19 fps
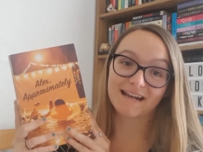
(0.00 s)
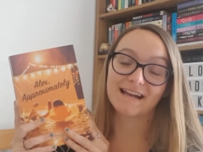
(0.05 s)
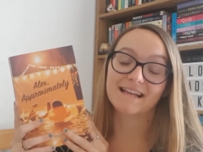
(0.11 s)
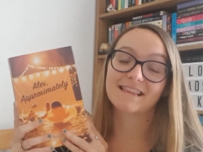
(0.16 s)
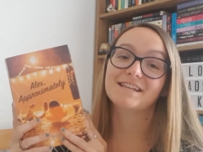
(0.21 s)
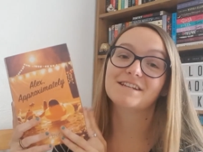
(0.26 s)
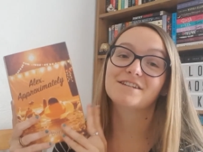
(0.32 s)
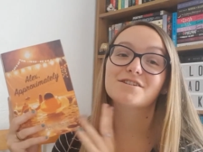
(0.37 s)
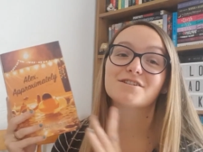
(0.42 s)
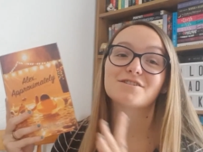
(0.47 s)
And
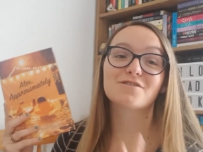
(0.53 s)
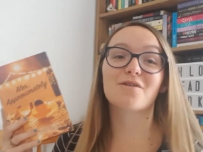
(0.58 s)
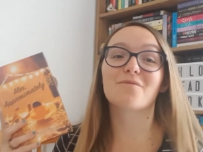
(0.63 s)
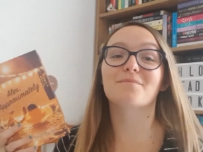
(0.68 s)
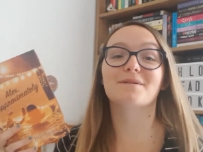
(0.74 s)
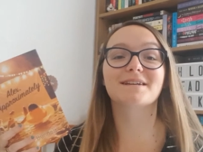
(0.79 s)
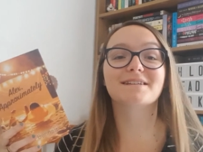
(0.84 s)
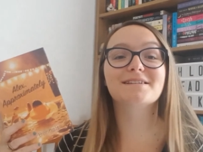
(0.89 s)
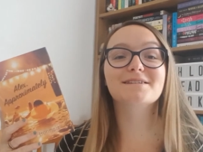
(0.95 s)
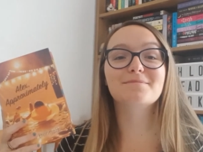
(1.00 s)
this should not
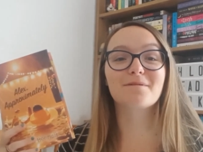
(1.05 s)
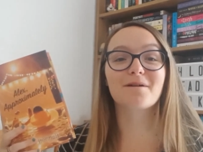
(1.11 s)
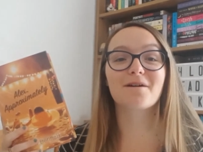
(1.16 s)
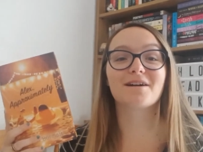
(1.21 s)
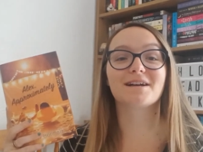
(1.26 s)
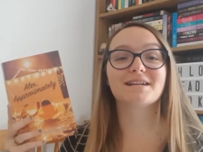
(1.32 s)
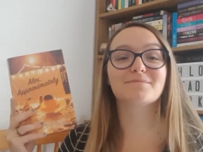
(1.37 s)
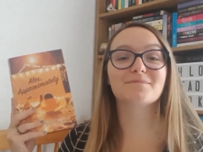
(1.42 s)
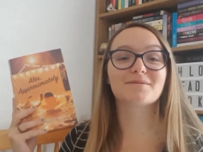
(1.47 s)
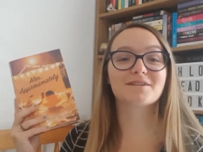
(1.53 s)
be a
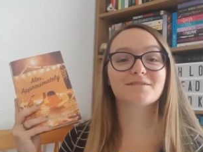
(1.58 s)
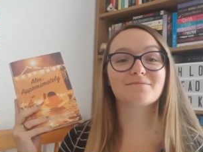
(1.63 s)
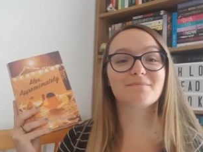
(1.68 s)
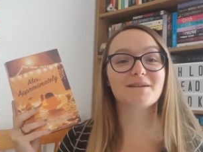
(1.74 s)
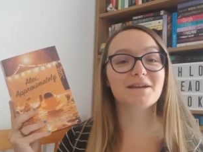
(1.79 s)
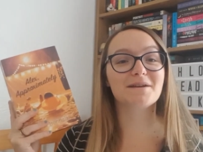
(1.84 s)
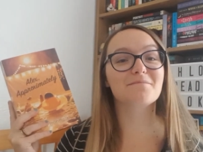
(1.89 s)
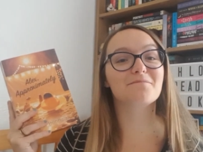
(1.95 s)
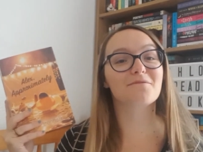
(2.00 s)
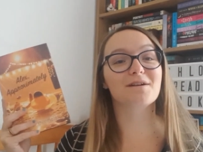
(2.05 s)
surprise because
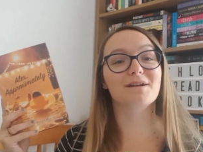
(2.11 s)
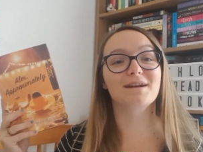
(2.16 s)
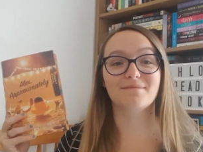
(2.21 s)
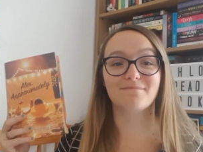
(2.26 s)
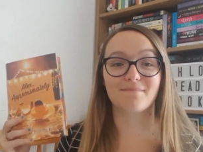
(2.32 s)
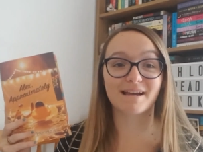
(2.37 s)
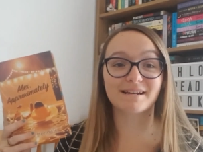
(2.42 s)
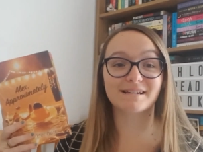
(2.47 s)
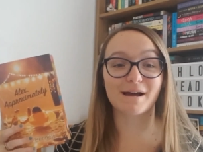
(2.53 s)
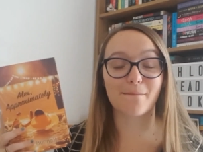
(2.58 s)
me and Brittany
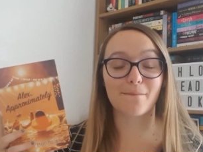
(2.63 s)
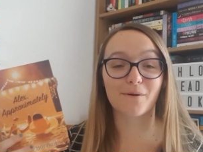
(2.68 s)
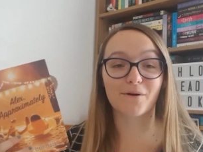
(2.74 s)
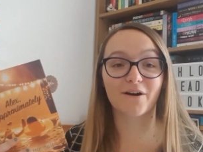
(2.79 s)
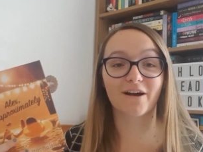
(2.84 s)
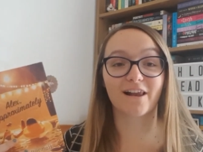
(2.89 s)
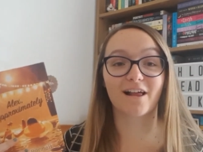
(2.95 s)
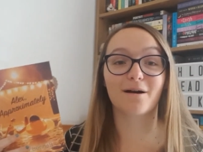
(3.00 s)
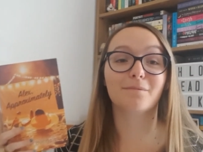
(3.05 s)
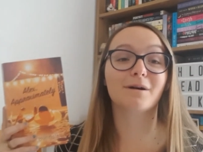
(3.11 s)
made our book
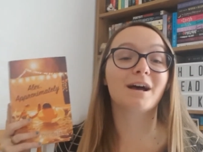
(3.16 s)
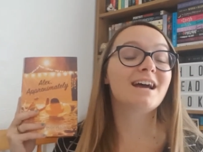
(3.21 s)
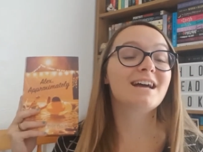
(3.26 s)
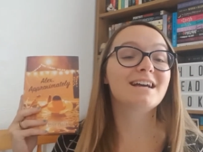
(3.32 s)
club